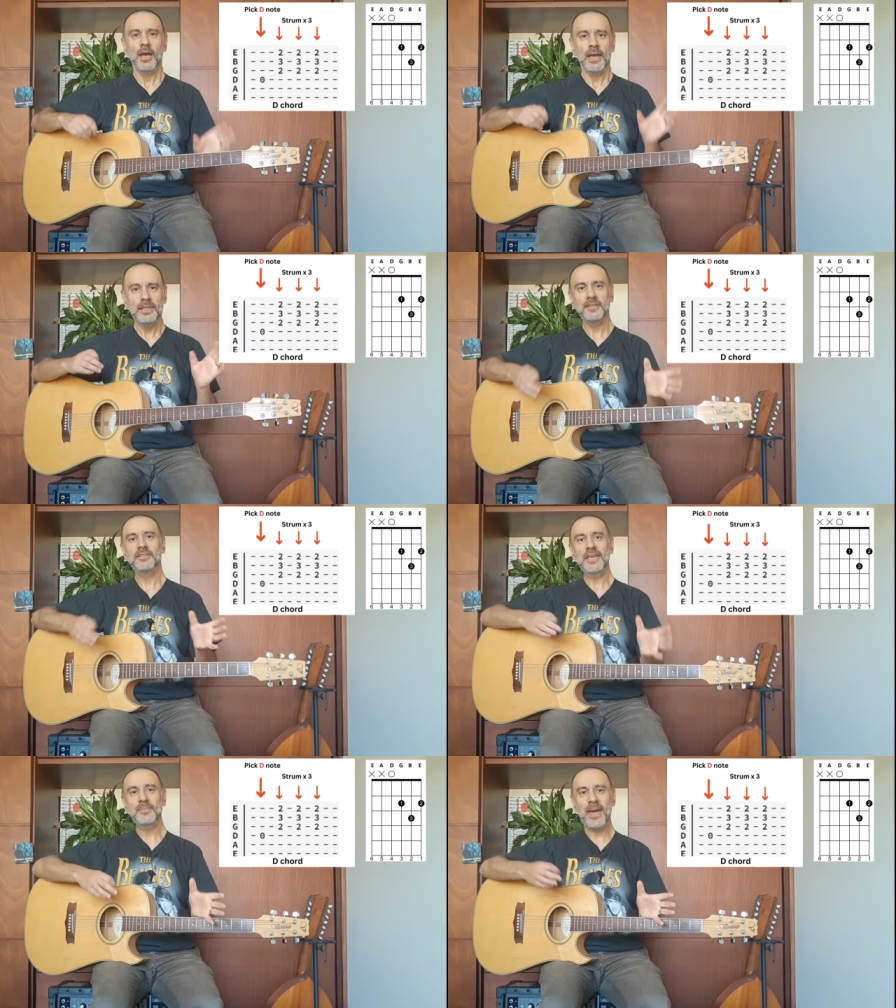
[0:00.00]
In the
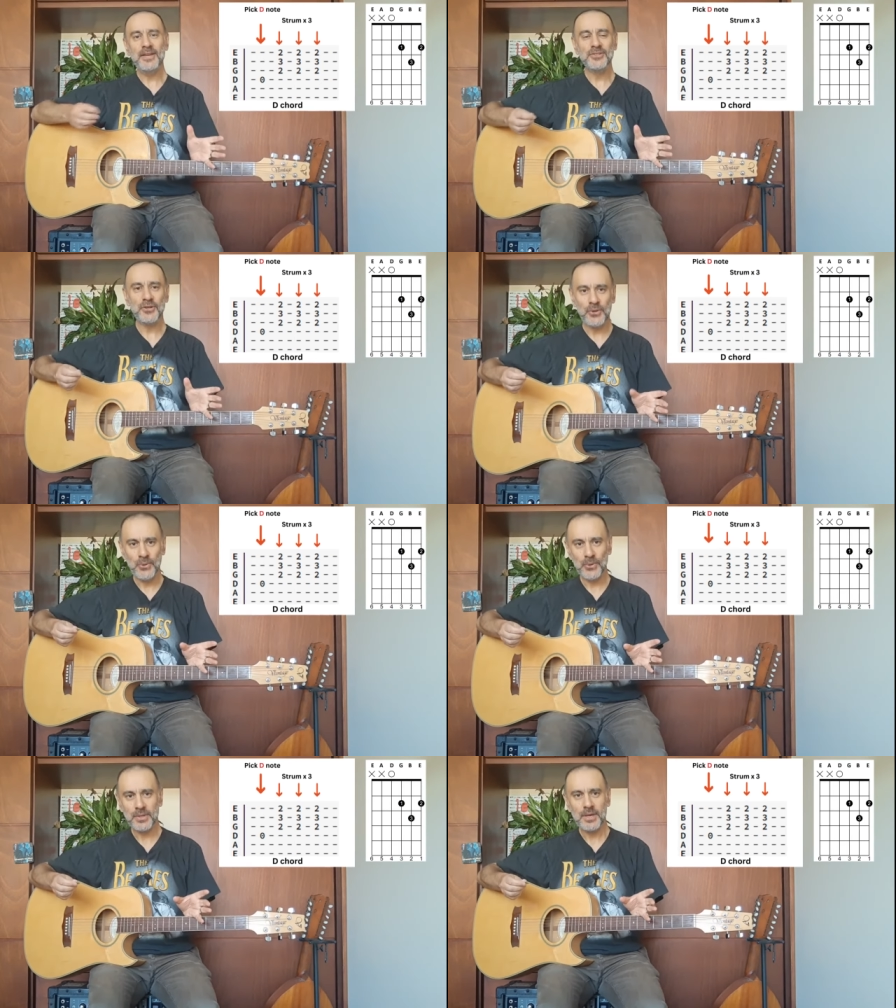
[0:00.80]
D major
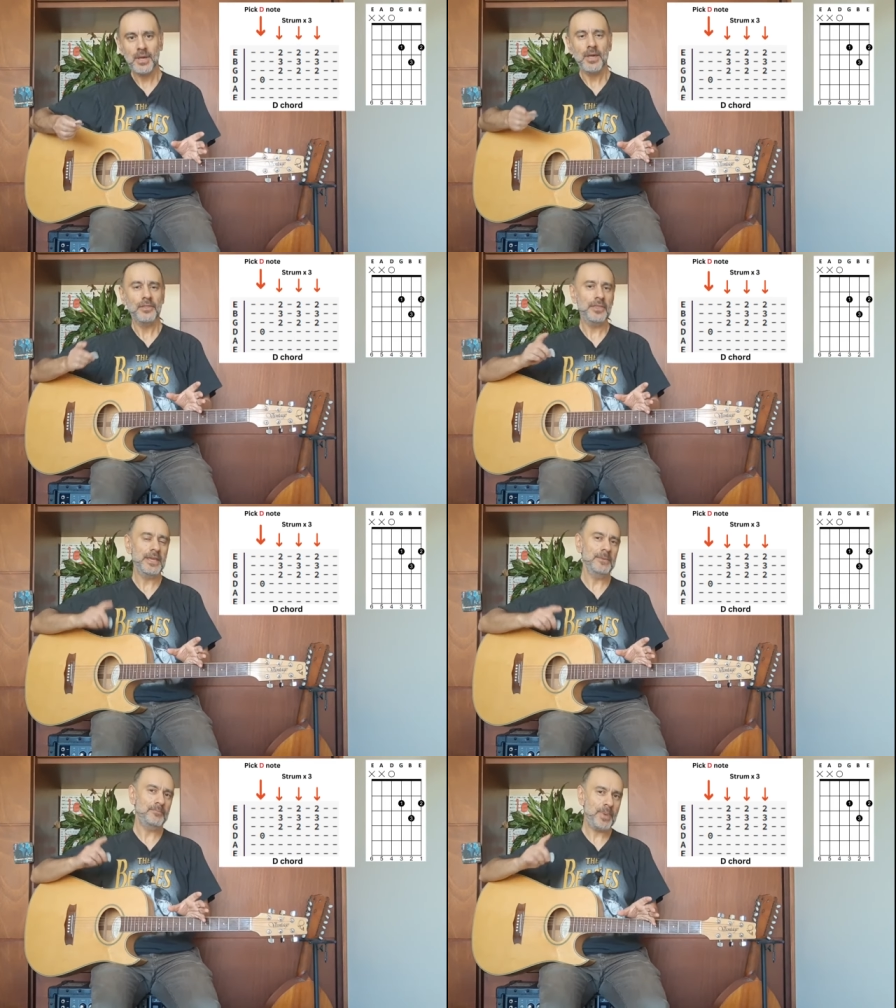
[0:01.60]
chord,
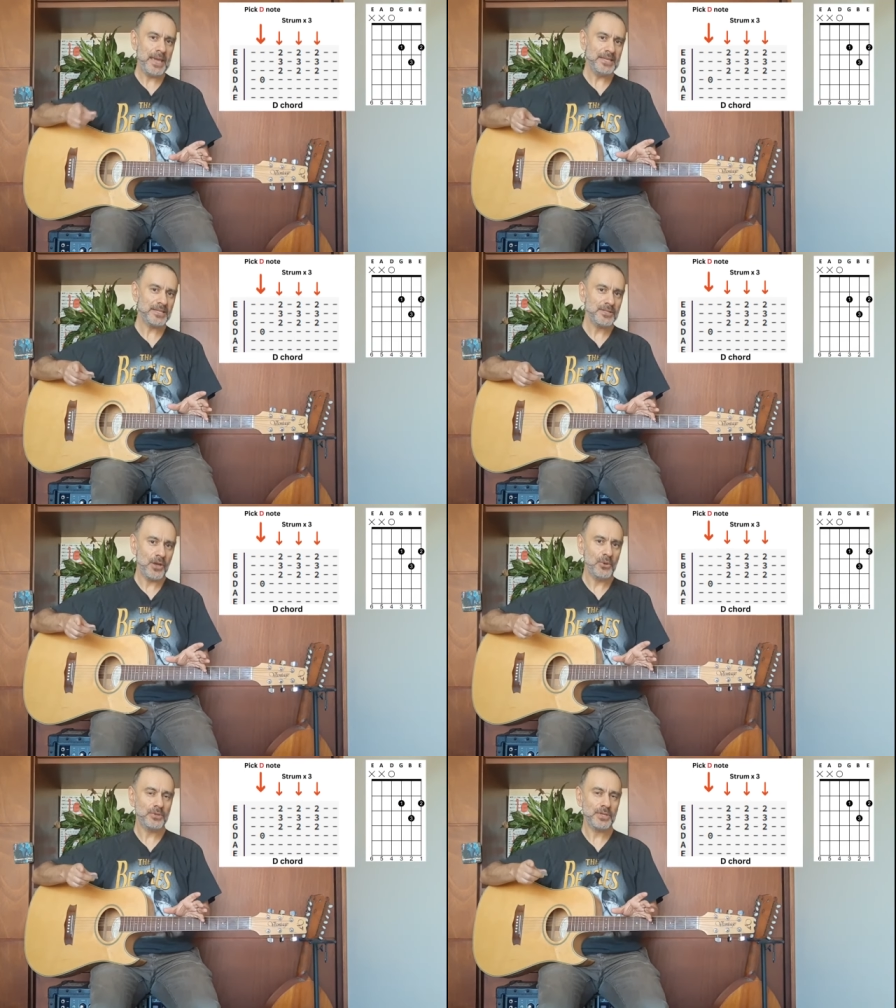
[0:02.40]
the bass
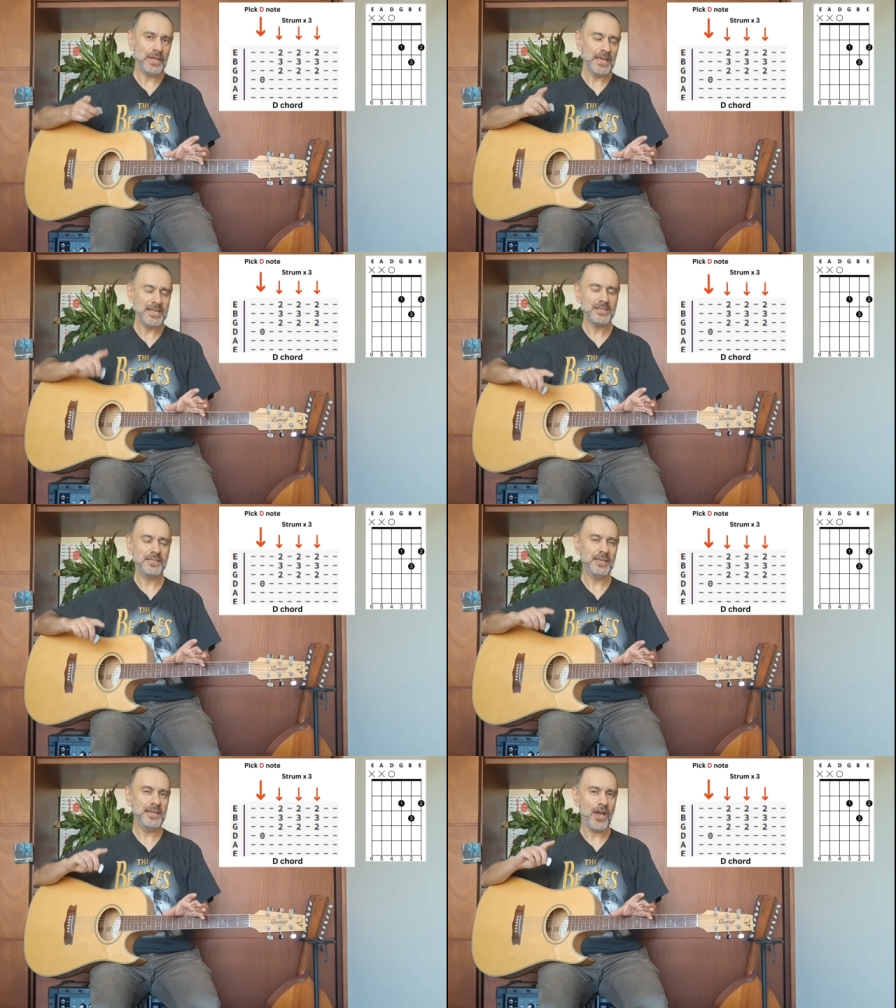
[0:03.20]
note is
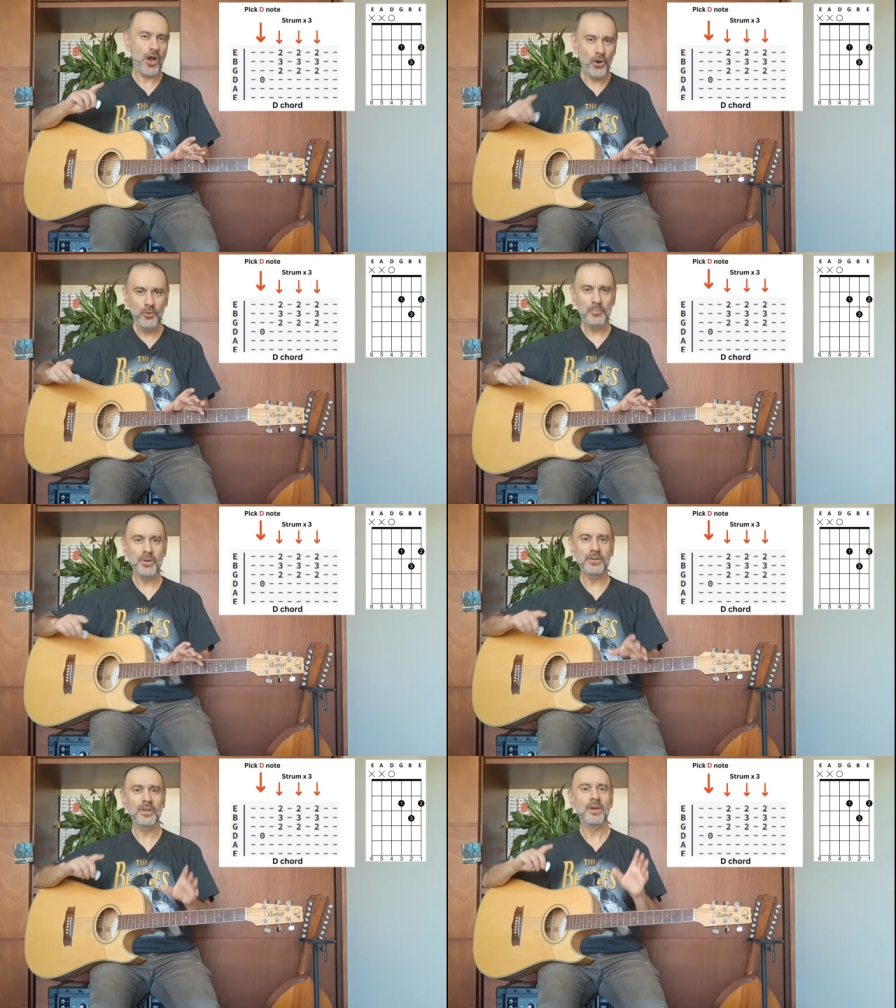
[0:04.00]
the
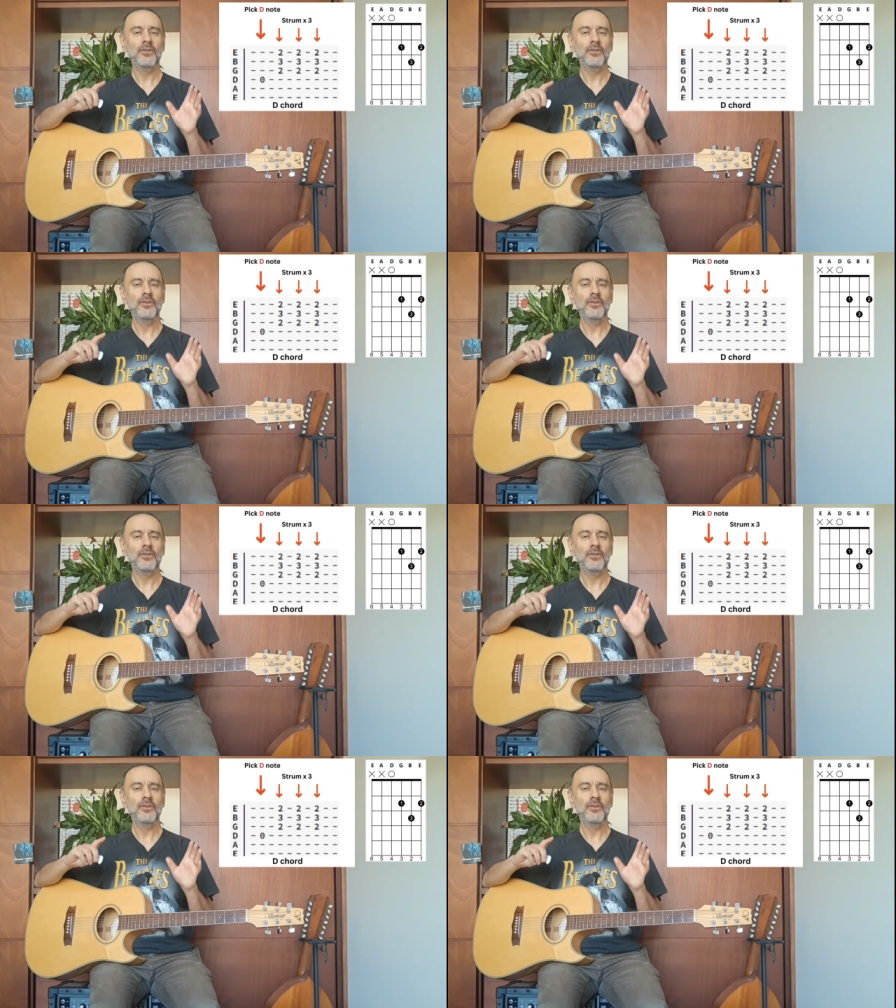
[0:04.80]
open